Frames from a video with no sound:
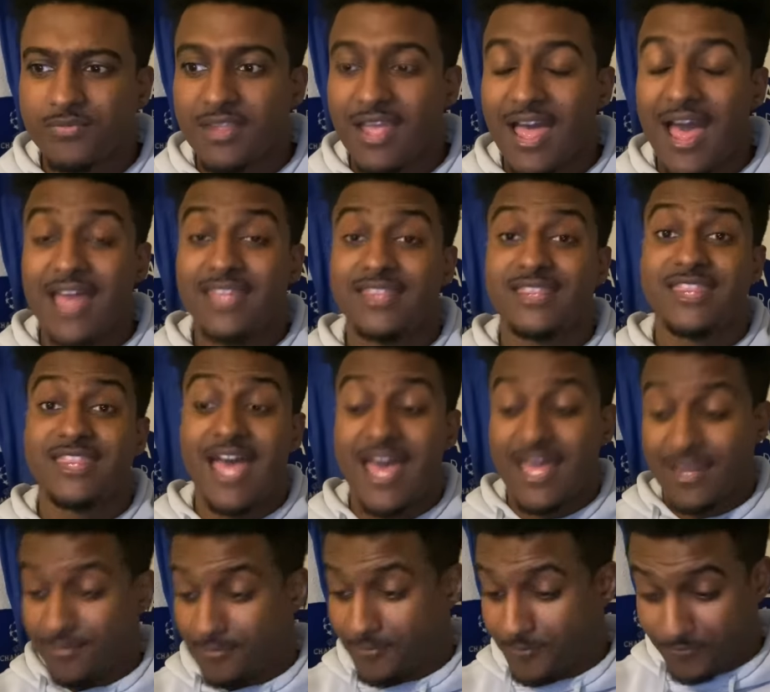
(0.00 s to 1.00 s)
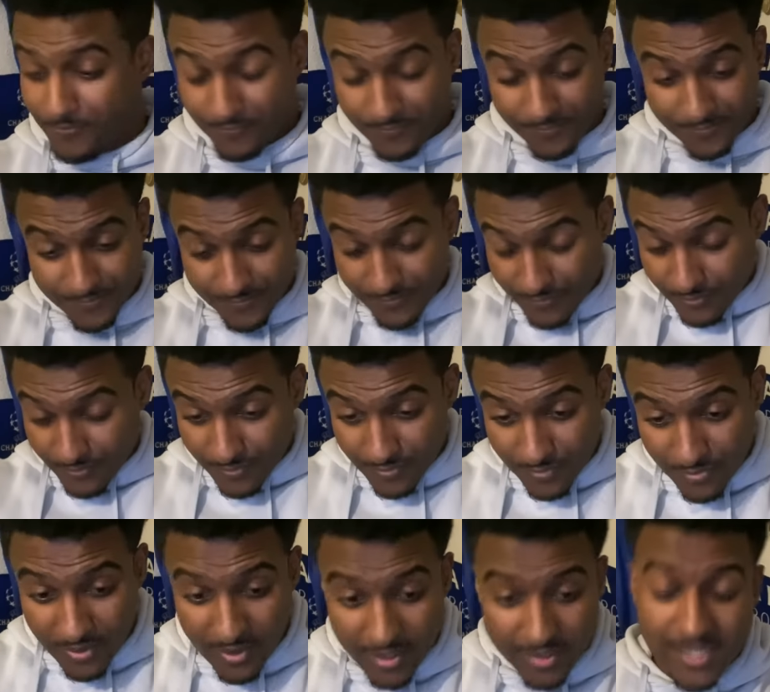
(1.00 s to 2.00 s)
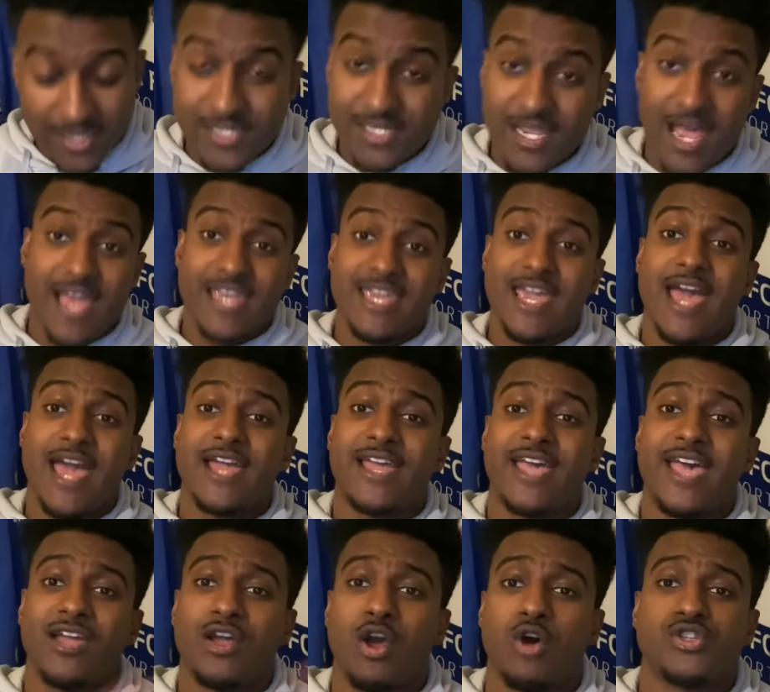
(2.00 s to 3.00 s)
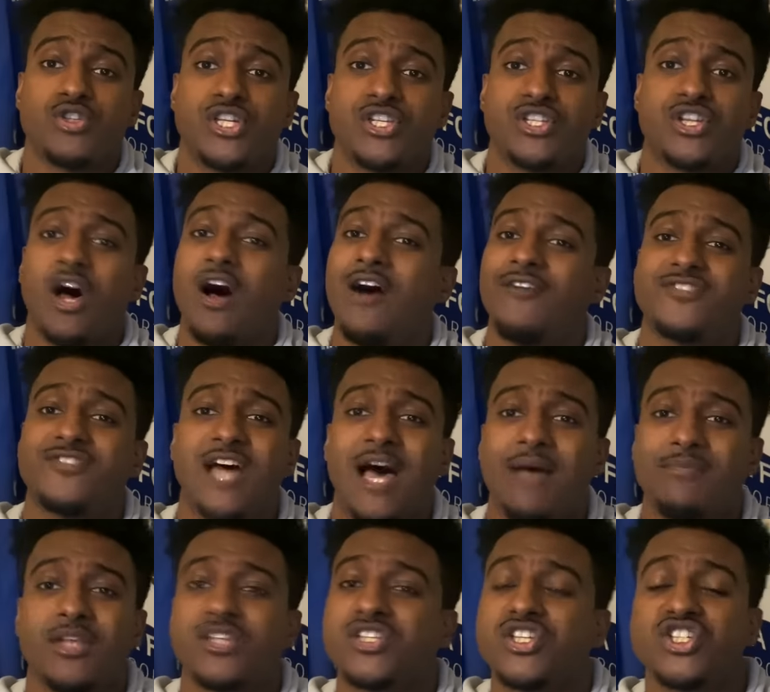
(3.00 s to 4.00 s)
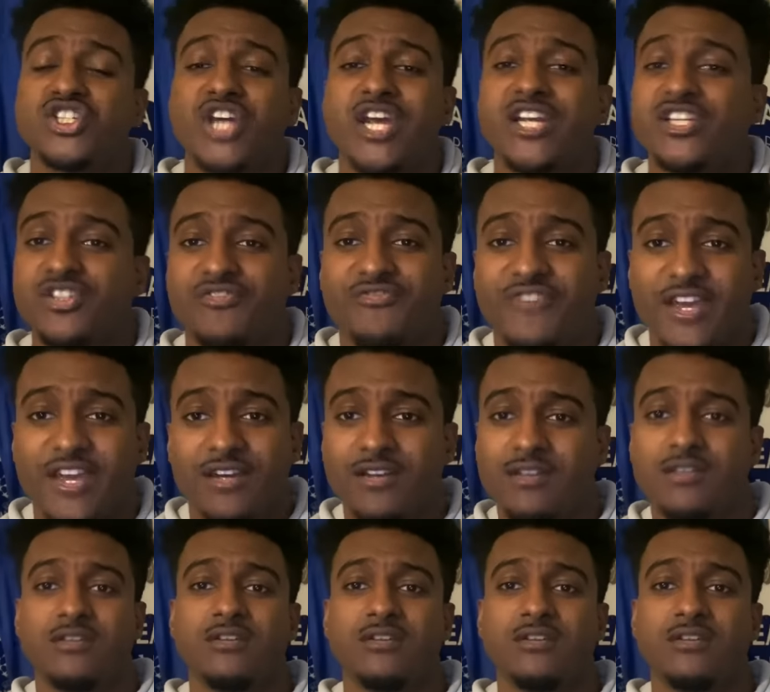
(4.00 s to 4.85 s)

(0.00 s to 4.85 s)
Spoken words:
And then this guy yet again goes into halftime, doesn't change a thing.